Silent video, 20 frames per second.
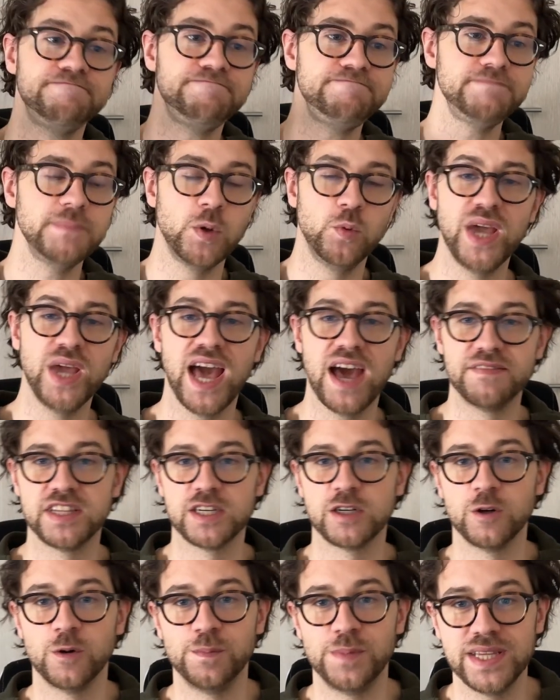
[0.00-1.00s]
we have the
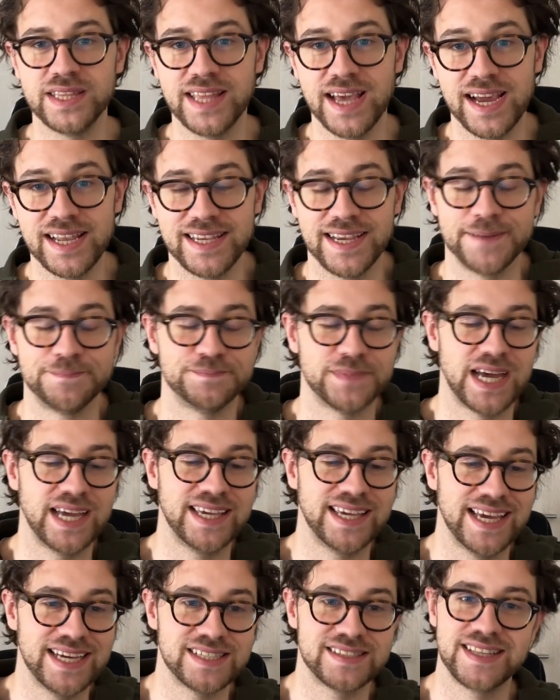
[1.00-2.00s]
Coppa Italia, I
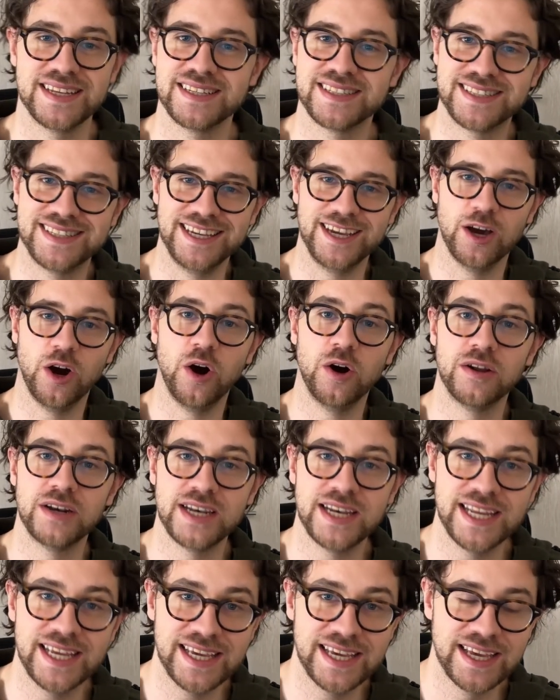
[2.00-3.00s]
guess. That
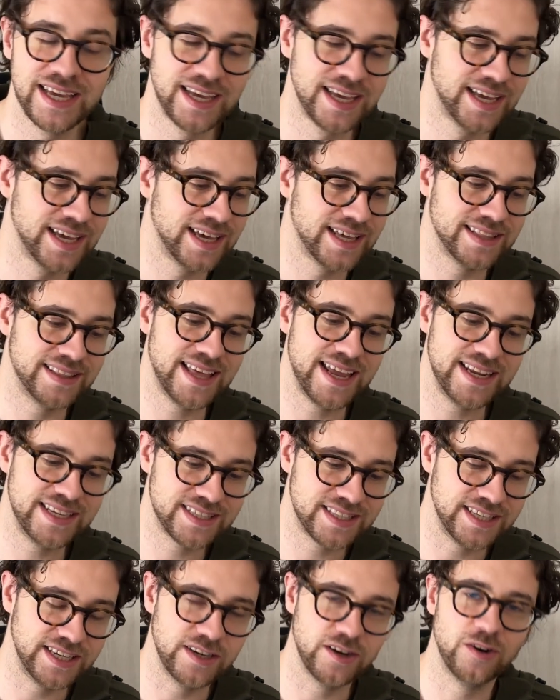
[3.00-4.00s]
is
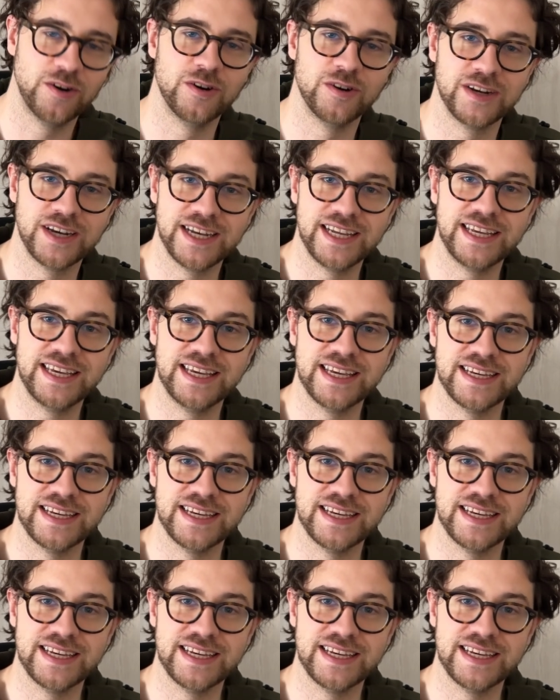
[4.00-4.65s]
the only